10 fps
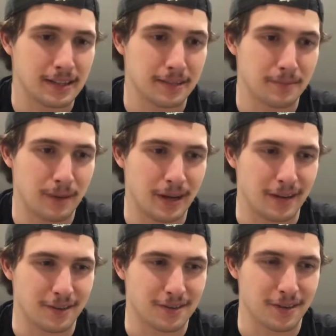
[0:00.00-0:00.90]
minute
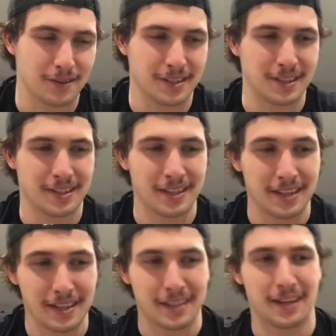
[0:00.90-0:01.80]
or so to
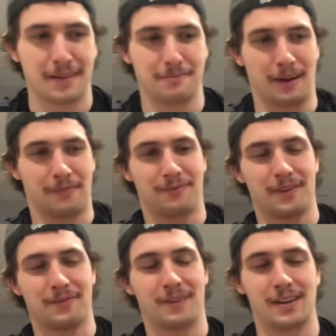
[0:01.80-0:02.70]
get my
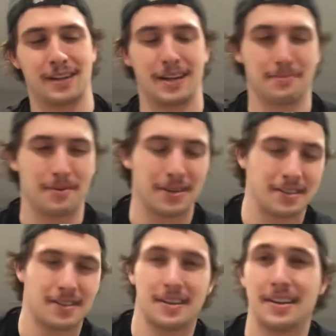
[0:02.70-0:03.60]
foot finally in, but once
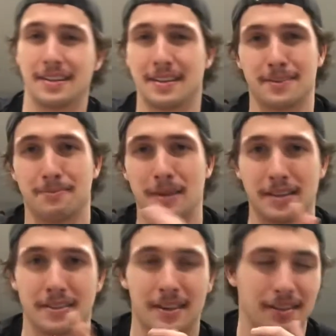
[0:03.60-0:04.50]
it's in, it's
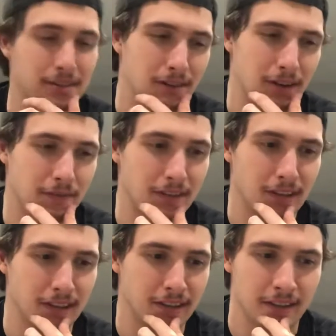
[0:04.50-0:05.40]
amazing. It's a great
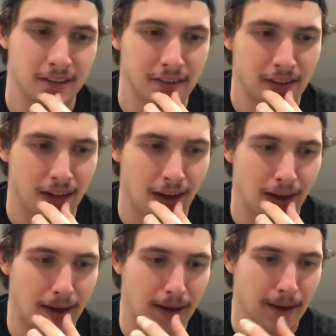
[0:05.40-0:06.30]
feeling.
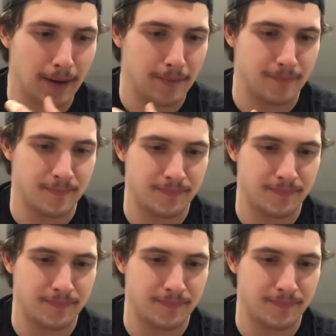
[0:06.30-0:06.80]
Other